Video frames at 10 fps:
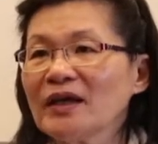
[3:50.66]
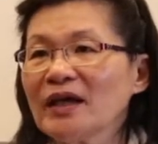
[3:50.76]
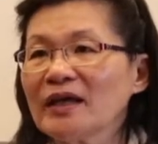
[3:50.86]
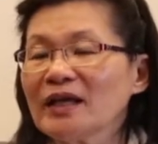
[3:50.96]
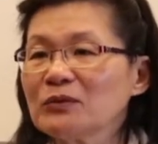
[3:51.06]

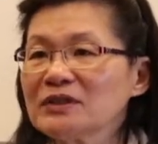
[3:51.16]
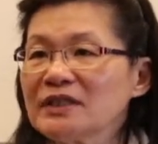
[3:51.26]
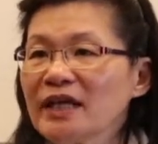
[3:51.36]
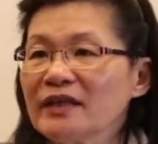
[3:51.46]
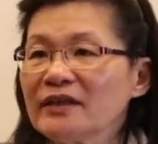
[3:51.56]
And I would
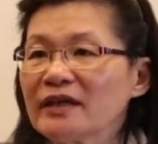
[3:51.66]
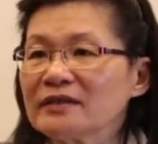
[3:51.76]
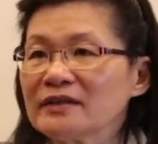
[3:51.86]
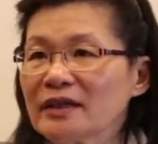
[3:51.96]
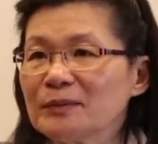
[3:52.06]
say that
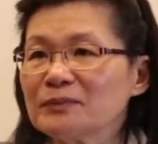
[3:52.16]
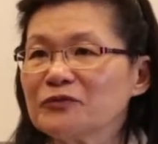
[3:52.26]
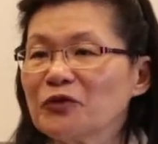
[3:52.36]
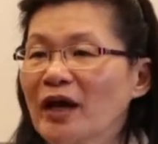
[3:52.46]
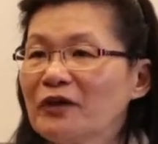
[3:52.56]
um,
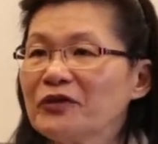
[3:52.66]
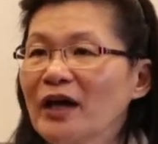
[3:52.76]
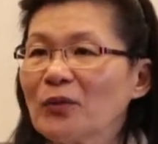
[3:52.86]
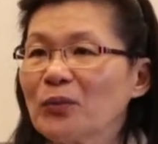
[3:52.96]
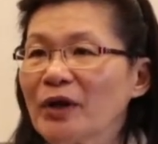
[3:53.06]
for every
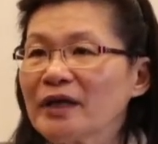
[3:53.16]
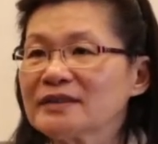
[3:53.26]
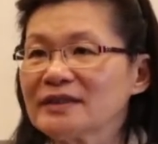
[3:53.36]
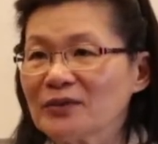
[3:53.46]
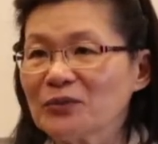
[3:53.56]
outbreak
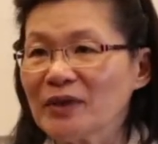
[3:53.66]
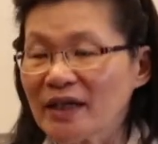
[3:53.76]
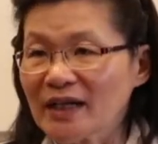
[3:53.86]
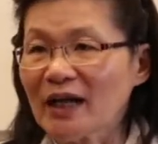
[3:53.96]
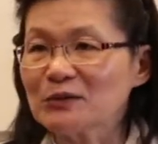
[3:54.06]
that we
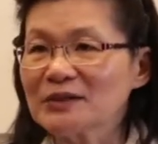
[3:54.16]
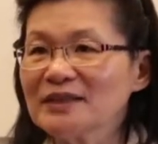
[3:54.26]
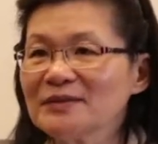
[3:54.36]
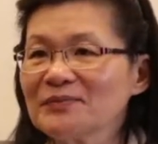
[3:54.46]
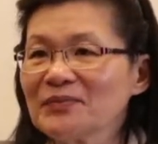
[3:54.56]

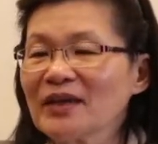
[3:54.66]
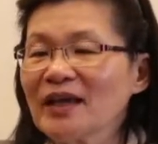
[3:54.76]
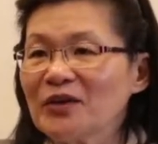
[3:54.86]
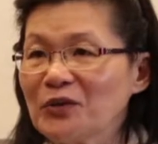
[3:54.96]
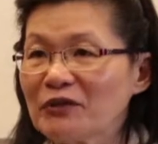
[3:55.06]
encounter
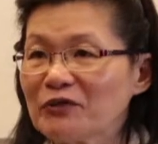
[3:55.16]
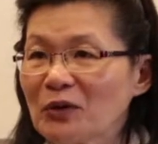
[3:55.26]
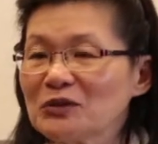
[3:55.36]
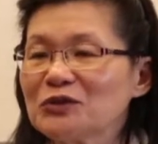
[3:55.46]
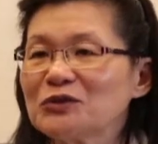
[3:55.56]
and we have
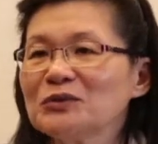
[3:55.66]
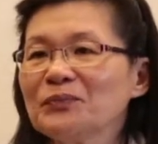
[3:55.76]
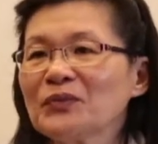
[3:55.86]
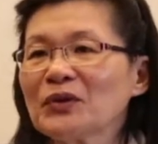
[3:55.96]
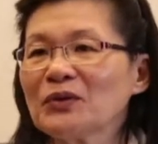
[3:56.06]
gone through,
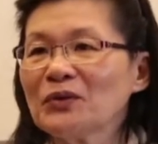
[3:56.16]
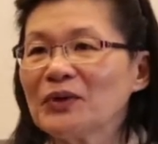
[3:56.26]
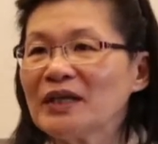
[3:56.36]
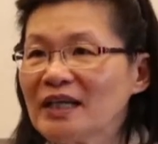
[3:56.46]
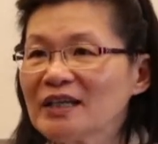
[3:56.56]

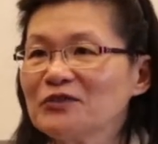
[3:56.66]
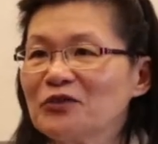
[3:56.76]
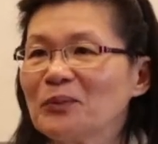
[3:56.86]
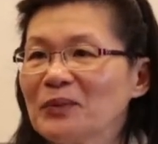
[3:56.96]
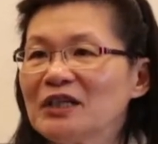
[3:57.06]
we learn
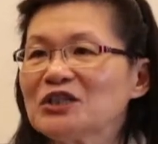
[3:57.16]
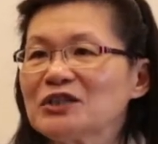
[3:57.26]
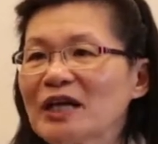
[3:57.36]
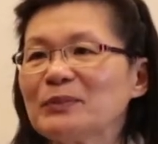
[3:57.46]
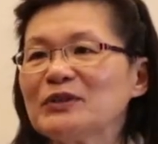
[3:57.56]
from
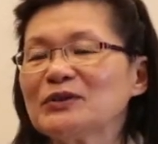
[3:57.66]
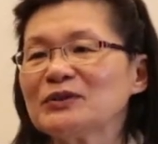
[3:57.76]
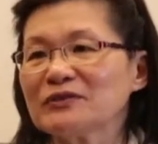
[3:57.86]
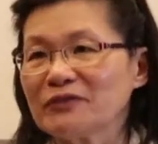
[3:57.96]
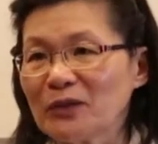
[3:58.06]
each
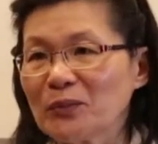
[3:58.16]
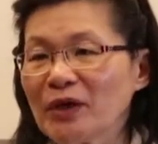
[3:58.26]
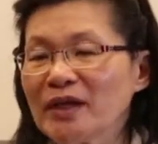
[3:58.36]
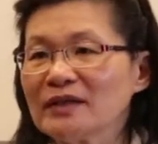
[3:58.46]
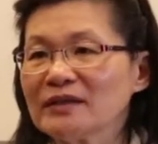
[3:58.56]
episodes of
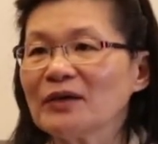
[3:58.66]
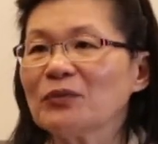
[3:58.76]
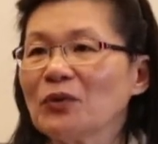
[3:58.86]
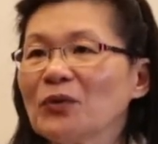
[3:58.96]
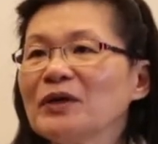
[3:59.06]
outbreak that
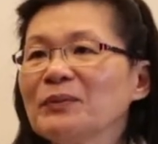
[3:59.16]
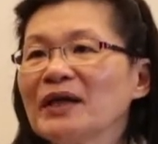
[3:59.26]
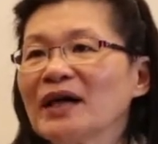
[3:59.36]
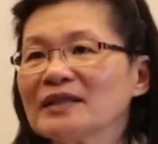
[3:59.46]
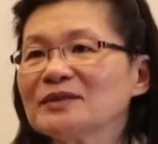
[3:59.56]
will only
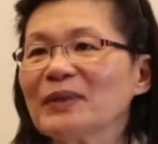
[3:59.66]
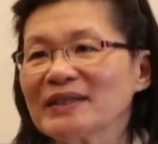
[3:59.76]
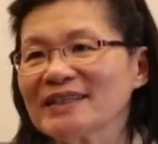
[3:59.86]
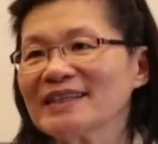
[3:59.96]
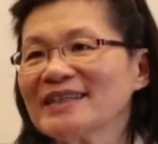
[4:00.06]
make us
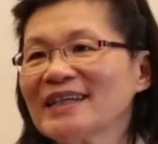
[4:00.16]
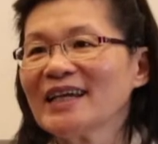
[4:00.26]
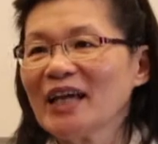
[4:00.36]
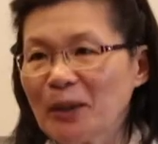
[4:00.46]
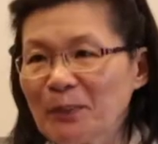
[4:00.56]
better
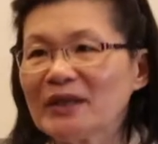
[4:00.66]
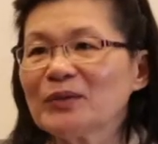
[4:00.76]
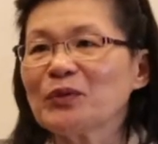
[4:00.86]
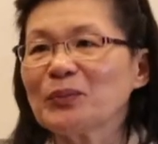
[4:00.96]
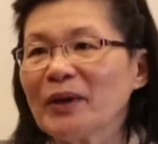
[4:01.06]
and better
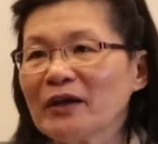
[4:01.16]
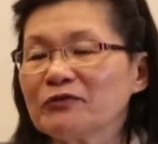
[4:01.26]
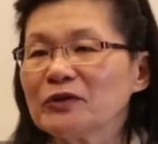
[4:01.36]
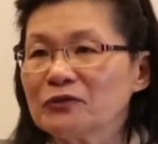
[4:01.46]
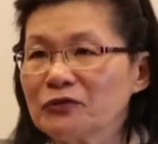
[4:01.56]
prepared
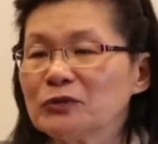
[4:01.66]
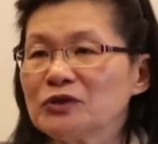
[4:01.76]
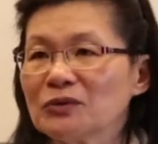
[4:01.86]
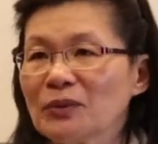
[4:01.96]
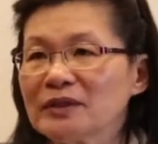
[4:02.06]
for the
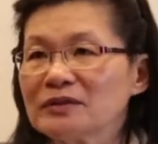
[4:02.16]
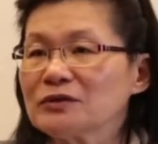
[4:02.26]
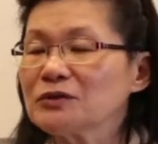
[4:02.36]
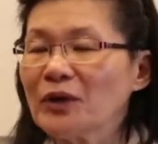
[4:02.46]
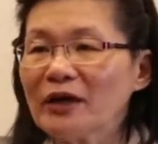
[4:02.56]
future ones.
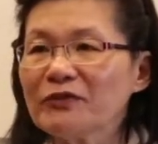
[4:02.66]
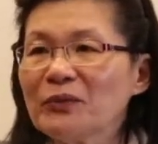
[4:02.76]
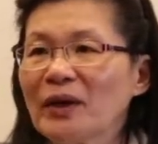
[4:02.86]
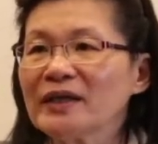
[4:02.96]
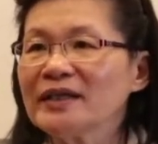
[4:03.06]
So
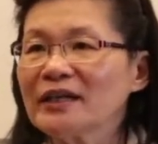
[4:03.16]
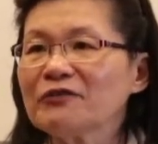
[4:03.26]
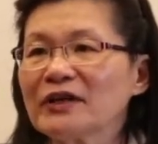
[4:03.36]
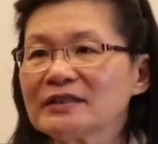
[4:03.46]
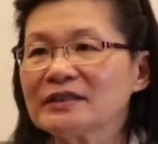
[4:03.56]
everyone
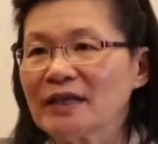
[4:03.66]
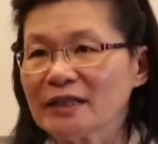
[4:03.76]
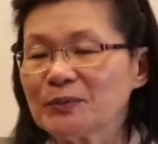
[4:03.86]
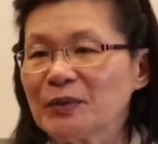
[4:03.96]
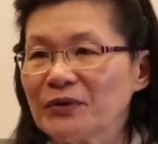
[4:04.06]
gave us the
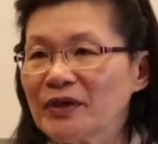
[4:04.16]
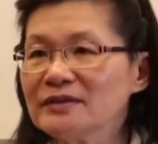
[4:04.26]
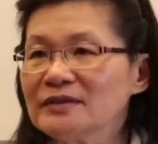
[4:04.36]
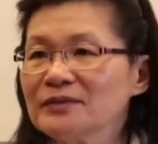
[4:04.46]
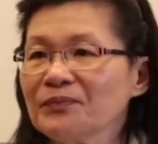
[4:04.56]

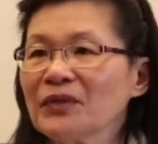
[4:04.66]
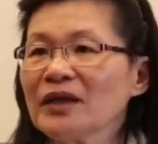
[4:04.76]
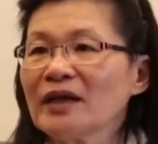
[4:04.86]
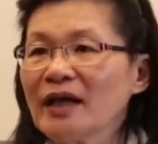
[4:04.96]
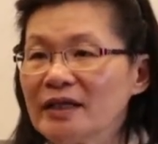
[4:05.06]
experience
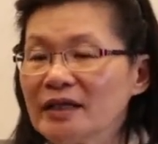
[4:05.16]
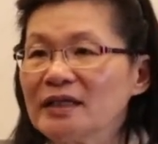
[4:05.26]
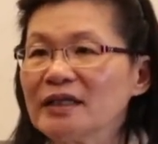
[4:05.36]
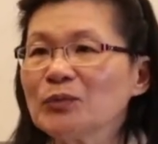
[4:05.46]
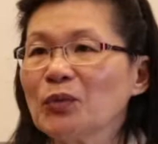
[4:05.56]
and the
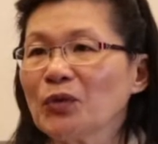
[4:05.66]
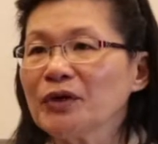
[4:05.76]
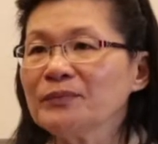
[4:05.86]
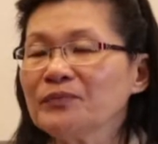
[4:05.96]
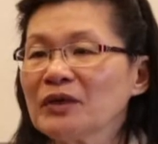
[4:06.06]
learning
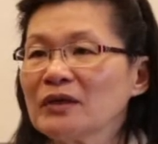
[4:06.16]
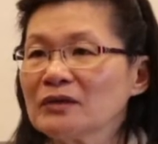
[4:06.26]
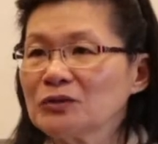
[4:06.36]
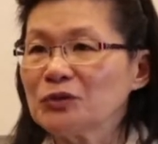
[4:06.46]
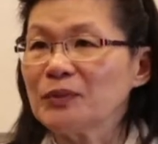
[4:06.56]
point
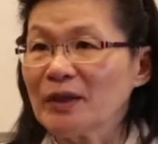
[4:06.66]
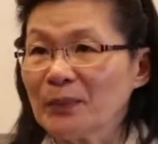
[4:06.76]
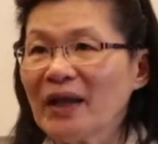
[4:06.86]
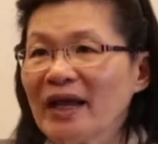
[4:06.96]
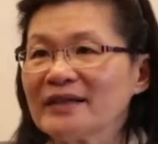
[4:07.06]
to be
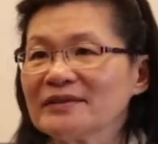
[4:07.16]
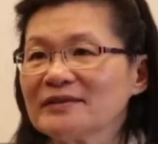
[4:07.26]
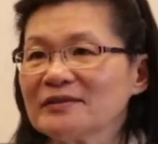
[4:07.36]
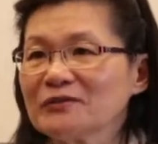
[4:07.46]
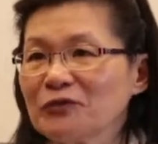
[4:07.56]
applied
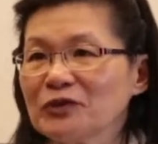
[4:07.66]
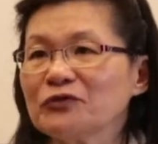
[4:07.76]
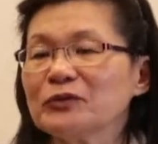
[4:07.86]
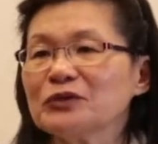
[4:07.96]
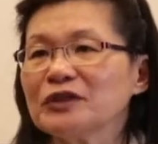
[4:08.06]
for the
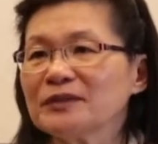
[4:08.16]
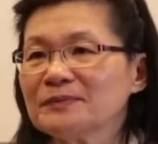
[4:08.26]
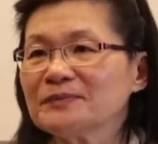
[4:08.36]
future.